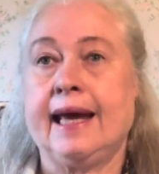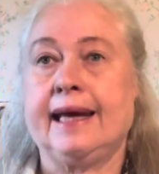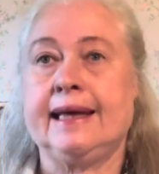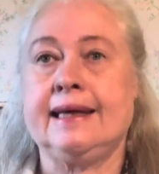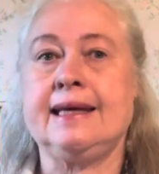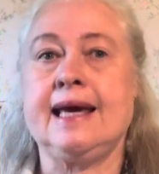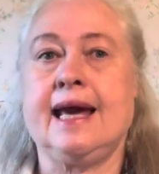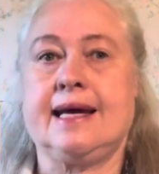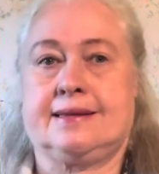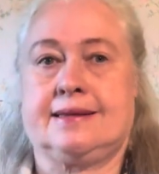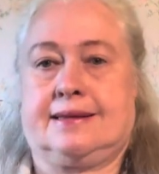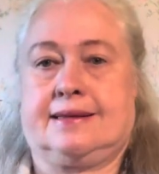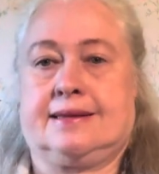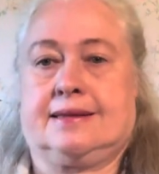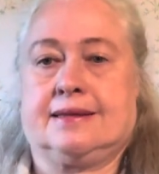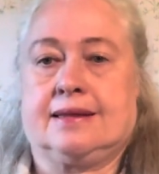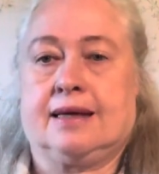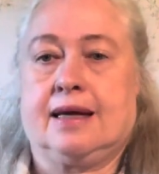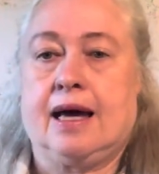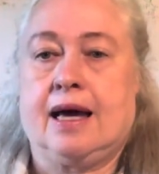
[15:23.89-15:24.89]

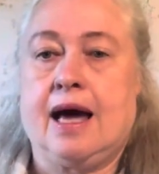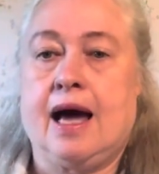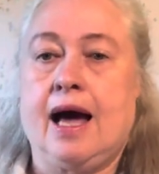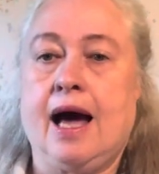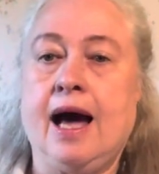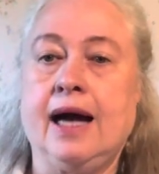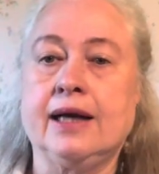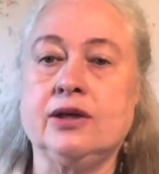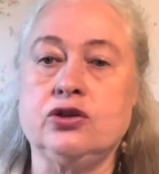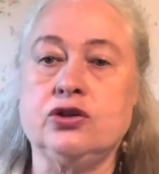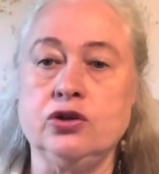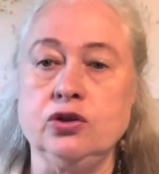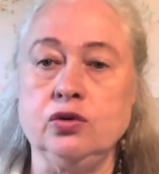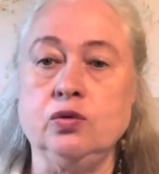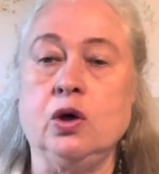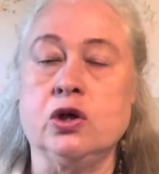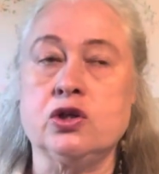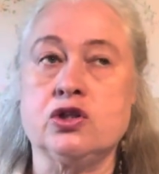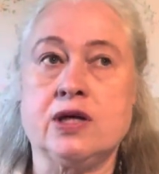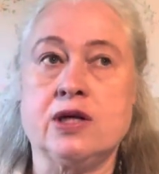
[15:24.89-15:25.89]
Yes, I do
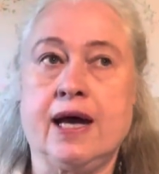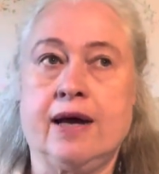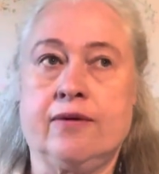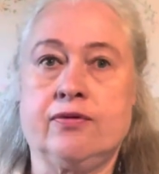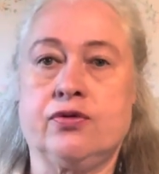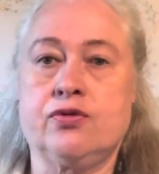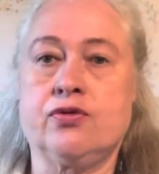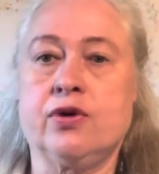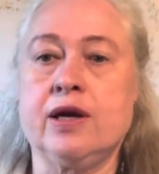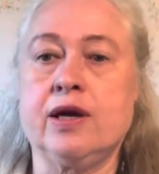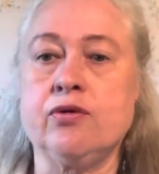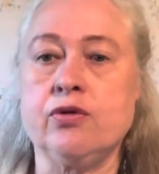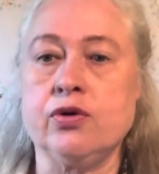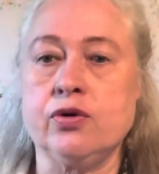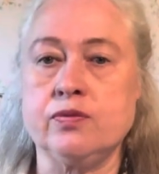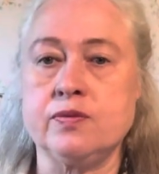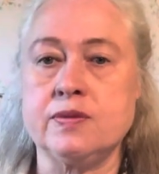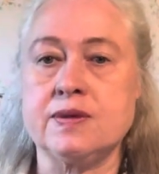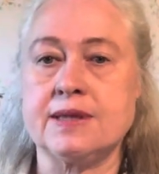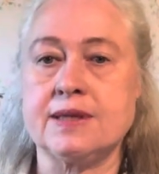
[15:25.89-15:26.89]
want to have three
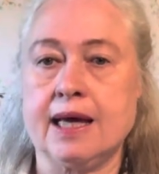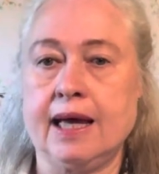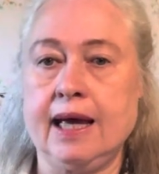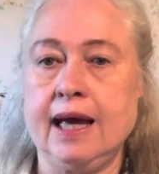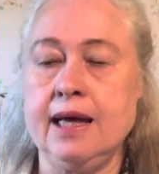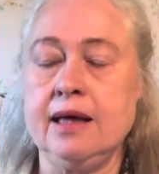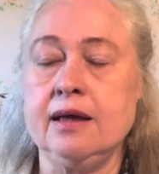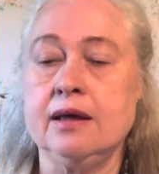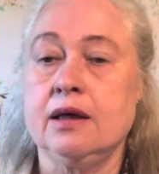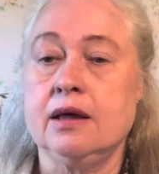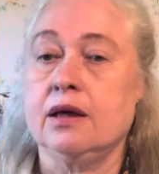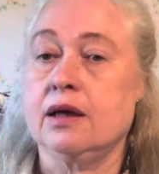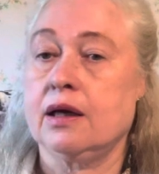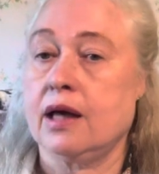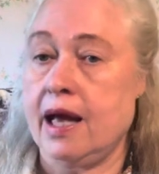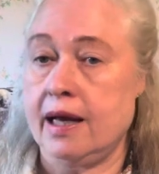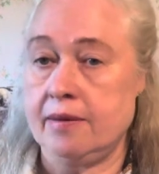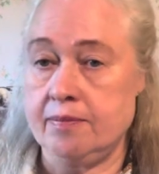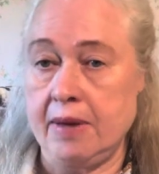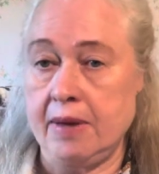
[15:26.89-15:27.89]
rooms here
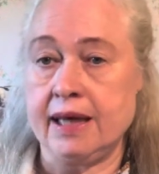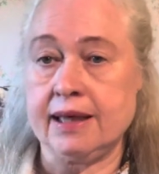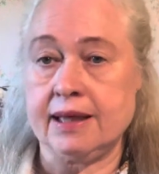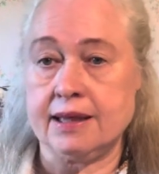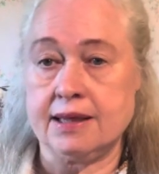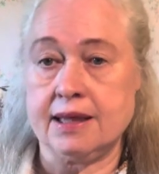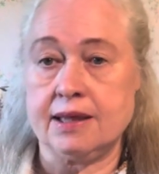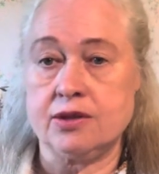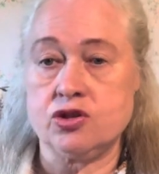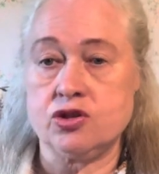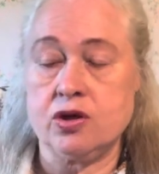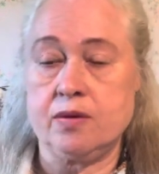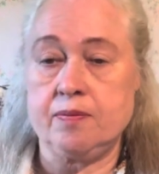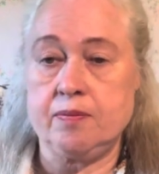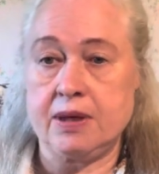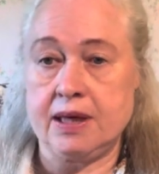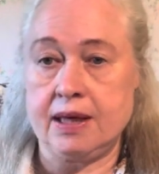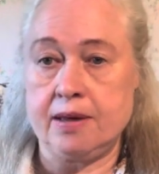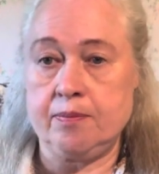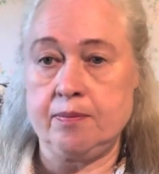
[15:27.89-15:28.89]
and make it into a
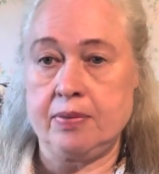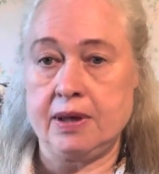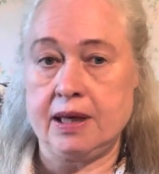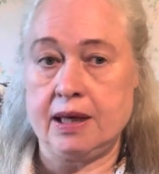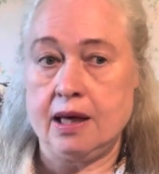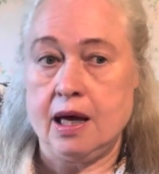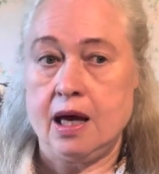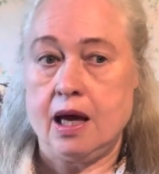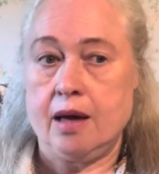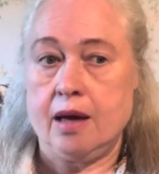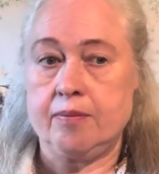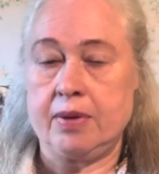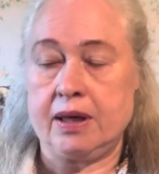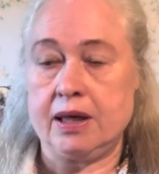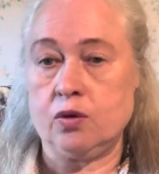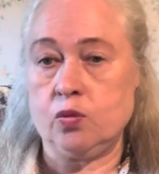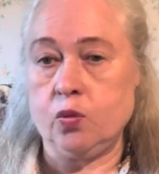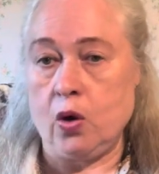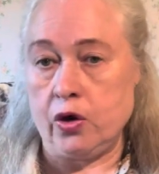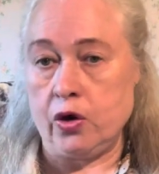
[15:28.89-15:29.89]
B&B, but
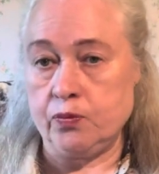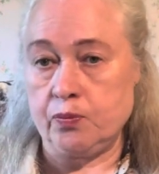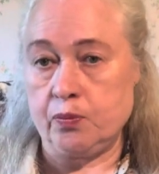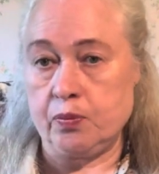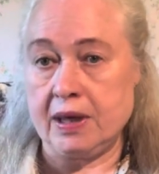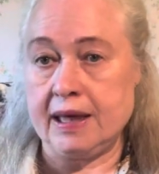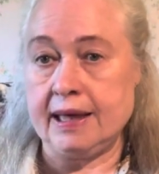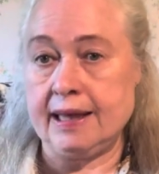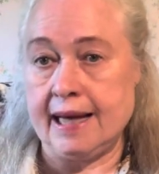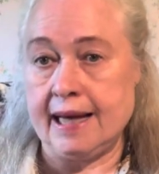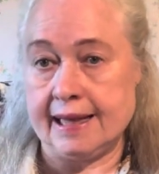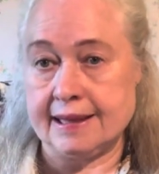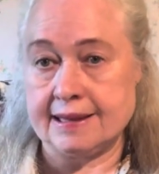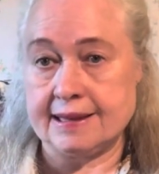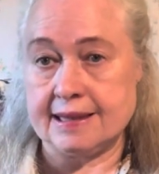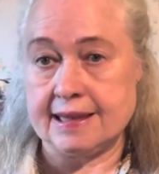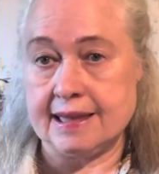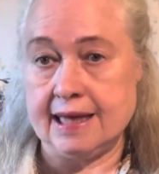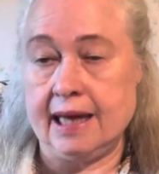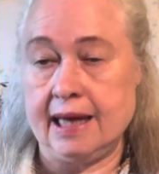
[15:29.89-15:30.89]
it won't be
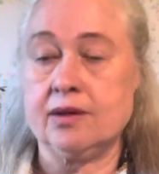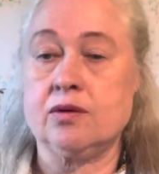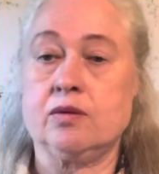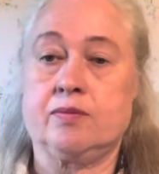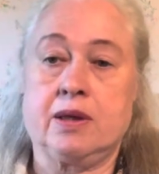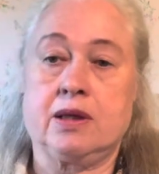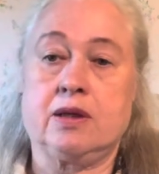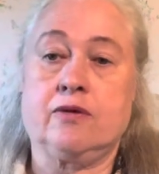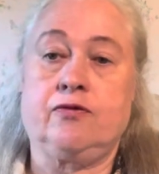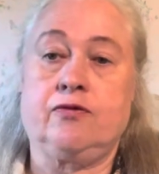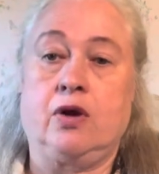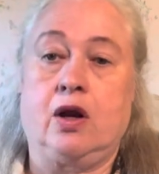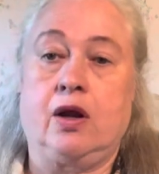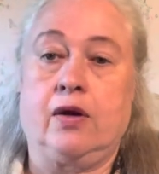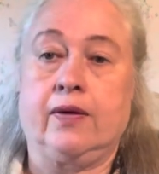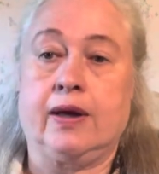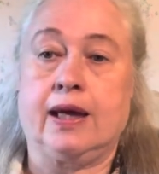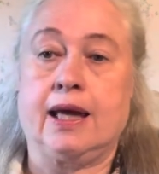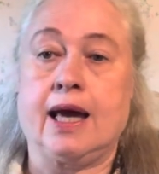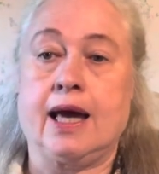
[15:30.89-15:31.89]
next year, it'll be the
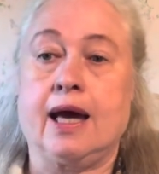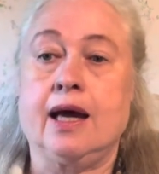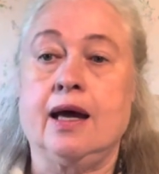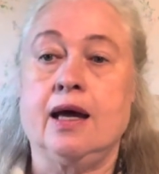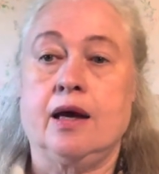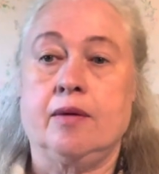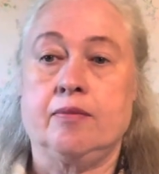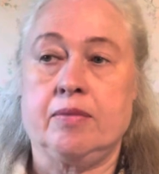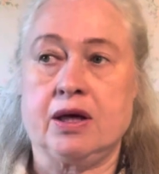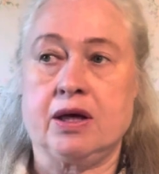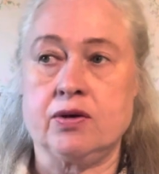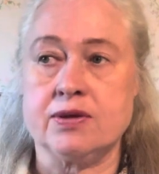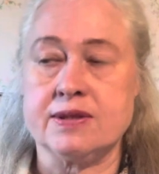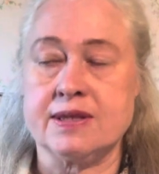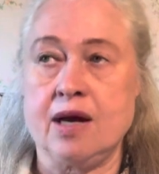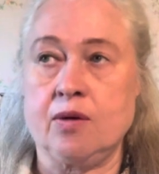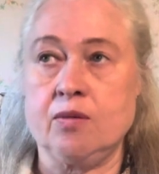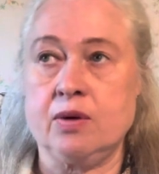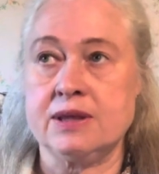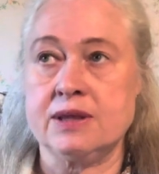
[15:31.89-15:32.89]
following year because
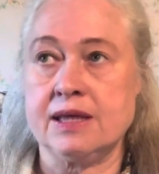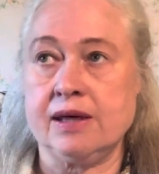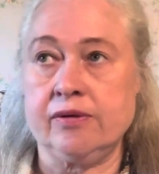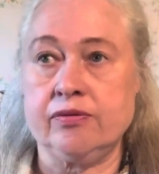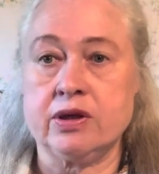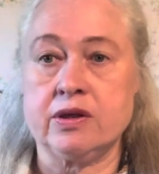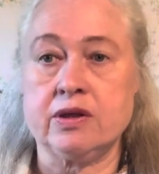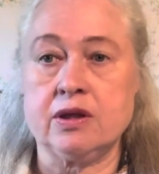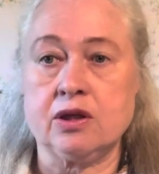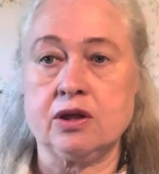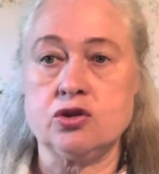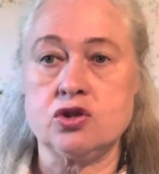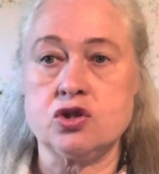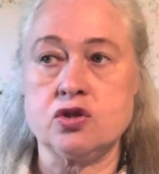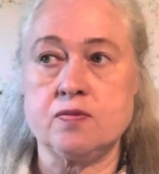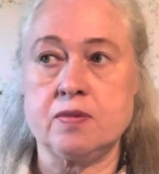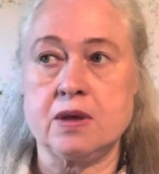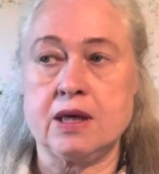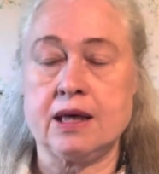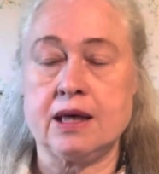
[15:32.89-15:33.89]
I want everything to
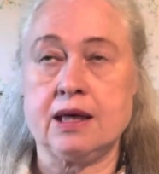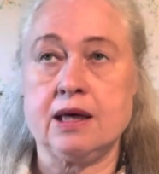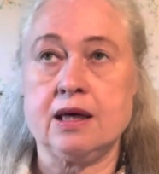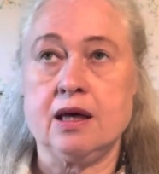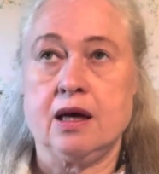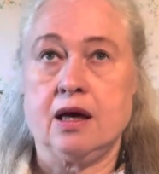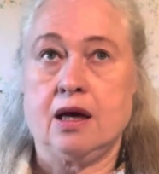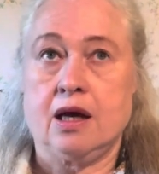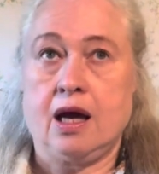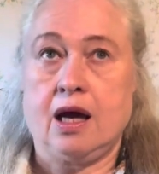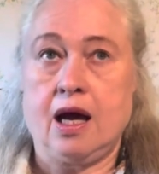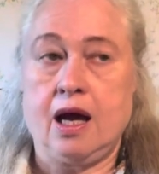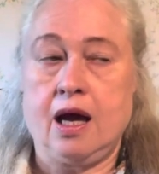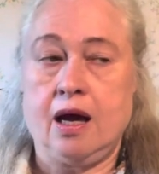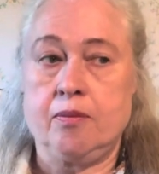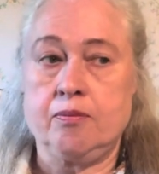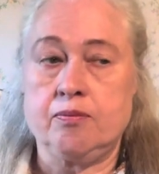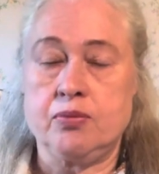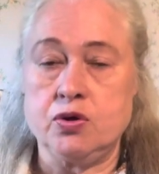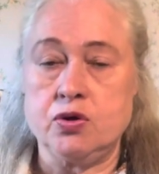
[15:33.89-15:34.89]
be
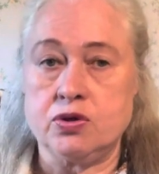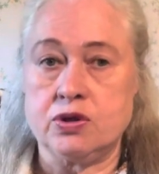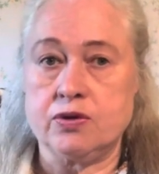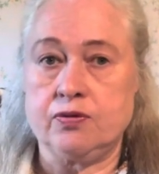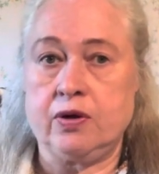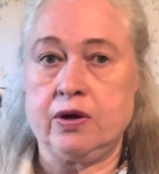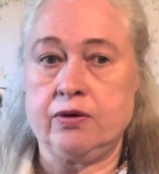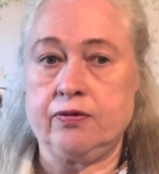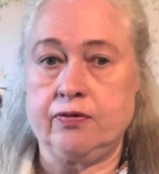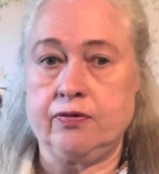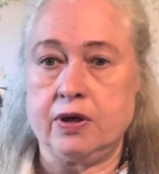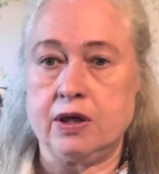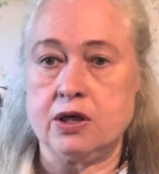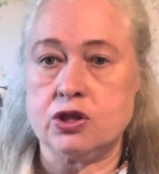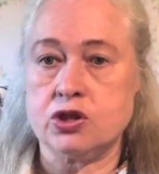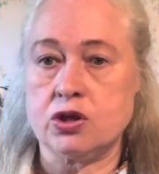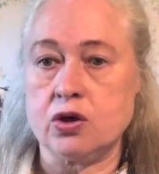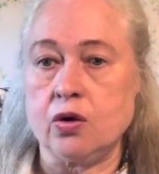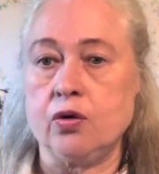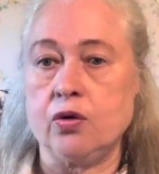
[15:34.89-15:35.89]
um, beautifully
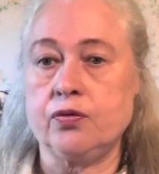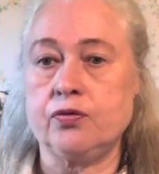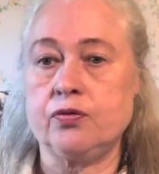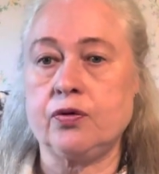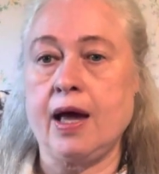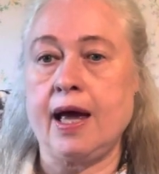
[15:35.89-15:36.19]
finished off.